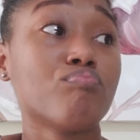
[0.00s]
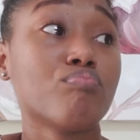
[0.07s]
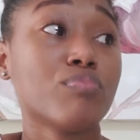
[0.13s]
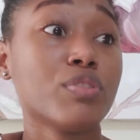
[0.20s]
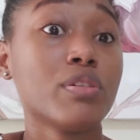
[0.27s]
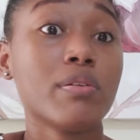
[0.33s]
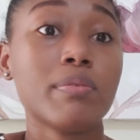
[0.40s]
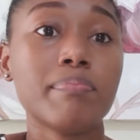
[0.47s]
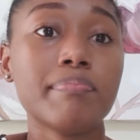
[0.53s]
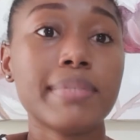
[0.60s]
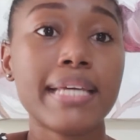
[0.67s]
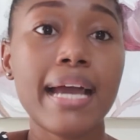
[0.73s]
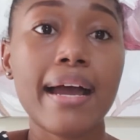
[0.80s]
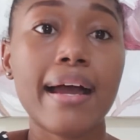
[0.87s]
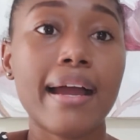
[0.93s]
So
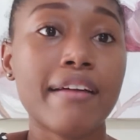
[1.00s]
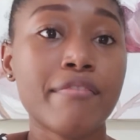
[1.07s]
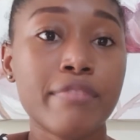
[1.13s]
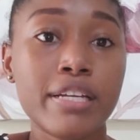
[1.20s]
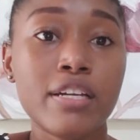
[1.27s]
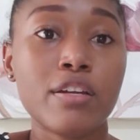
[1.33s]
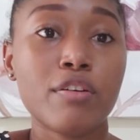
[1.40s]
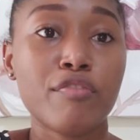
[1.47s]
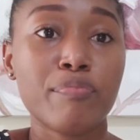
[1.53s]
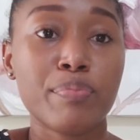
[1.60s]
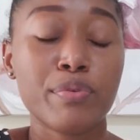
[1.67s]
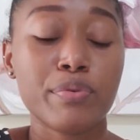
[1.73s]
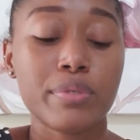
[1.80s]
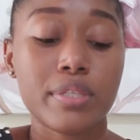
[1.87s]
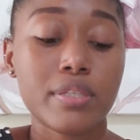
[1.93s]
yeah, I really love
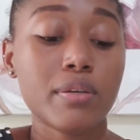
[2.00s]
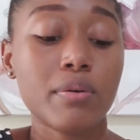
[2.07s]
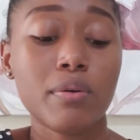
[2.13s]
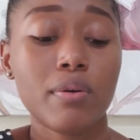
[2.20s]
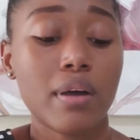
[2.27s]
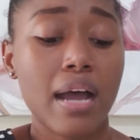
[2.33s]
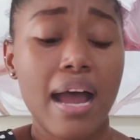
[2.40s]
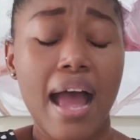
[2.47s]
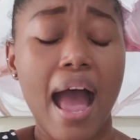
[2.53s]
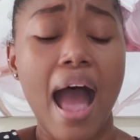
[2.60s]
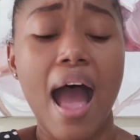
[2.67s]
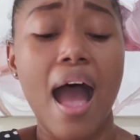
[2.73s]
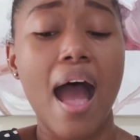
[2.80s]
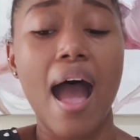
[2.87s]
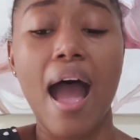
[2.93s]
prose. So
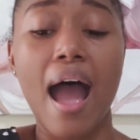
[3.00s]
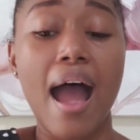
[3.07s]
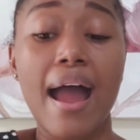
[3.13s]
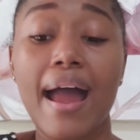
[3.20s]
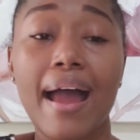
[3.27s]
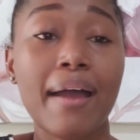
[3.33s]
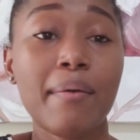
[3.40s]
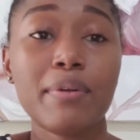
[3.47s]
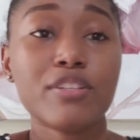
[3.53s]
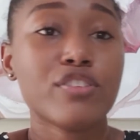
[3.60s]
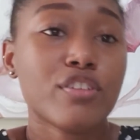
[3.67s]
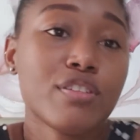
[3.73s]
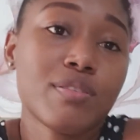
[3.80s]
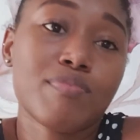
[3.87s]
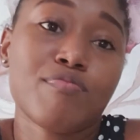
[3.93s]
I will
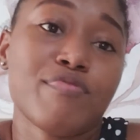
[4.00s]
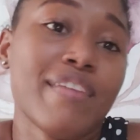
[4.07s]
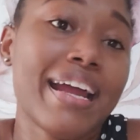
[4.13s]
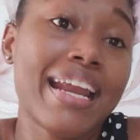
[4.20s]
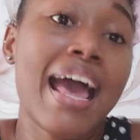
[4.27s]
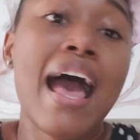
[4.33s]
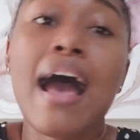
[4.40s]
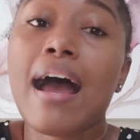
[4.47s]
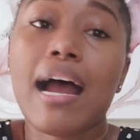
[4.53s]
just write.